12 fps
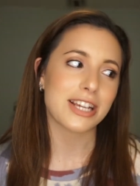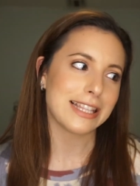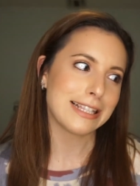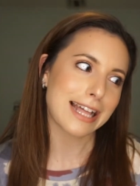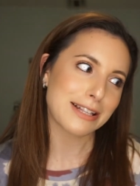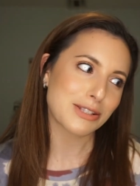I
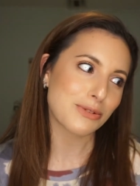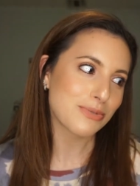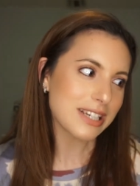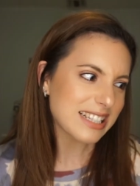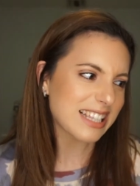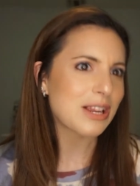think that's the
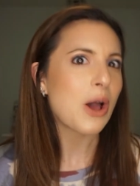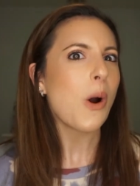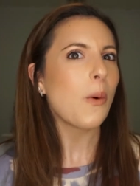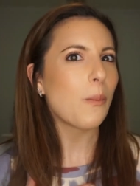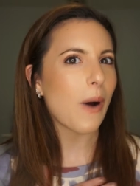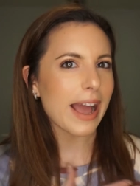reason
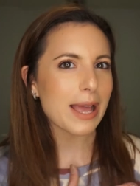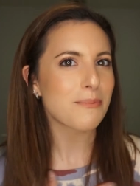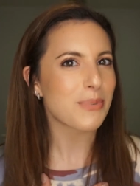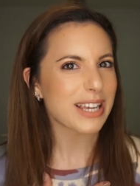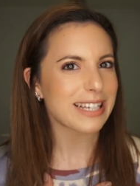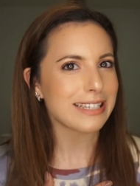why I'm
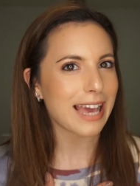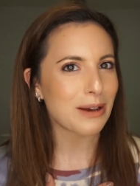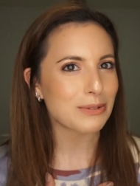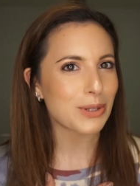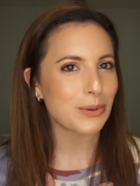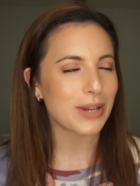breaking
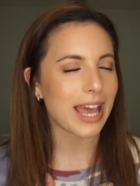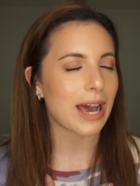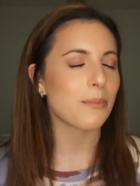out though now.